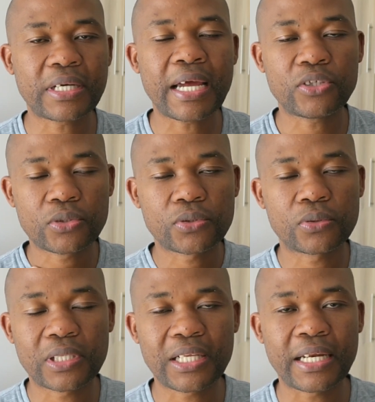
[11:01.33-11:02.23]
tried
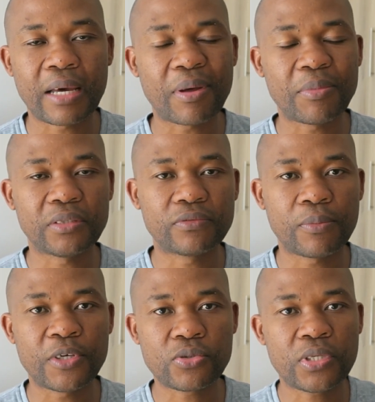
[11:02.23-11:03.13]
to clean up.
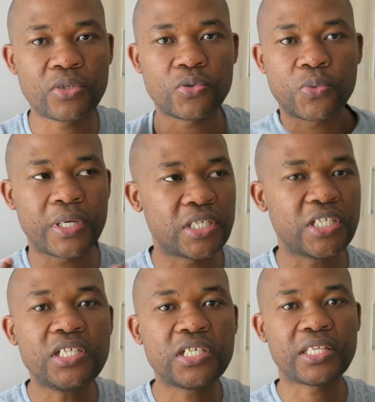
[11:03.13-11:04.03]
From a student who's wearing
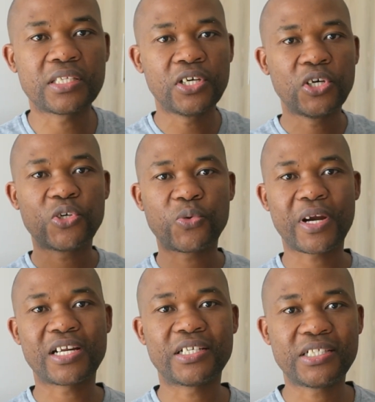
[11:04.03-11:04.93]
t-shirts to
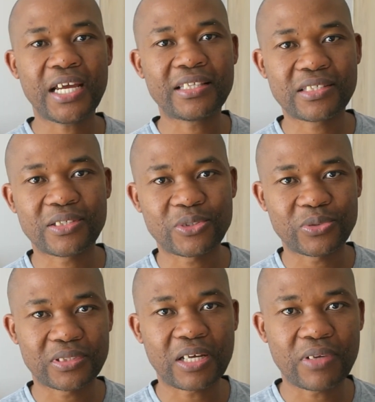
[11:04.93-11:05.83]
wearing shirts,
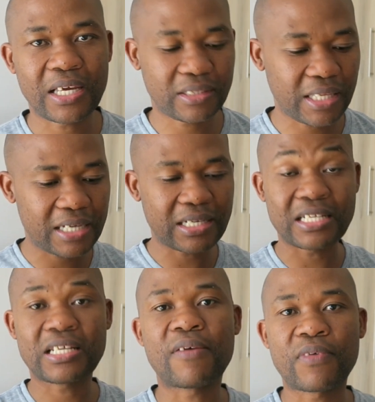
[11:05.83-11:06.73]
stuff like that. I
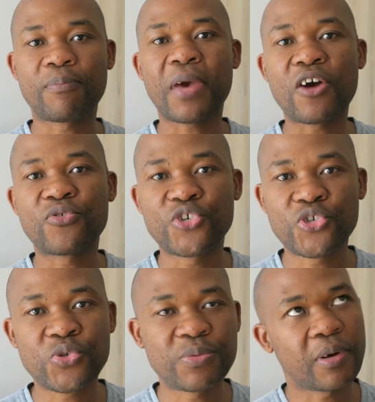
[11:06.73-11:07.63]
didn't have a pair of
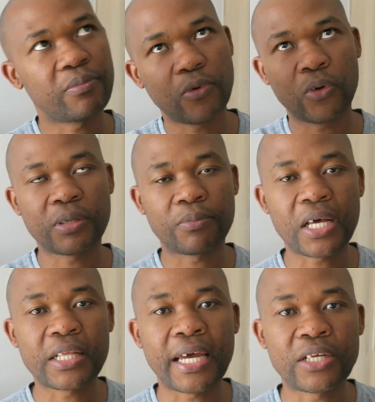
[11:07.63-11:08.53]
shoes. My oldest
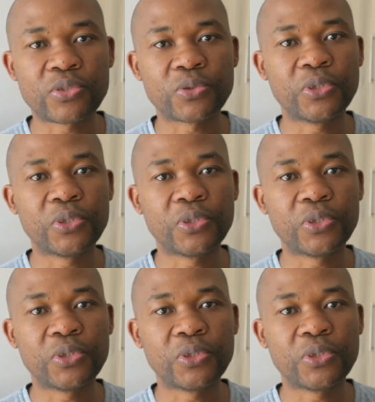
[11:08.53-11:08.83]
brother had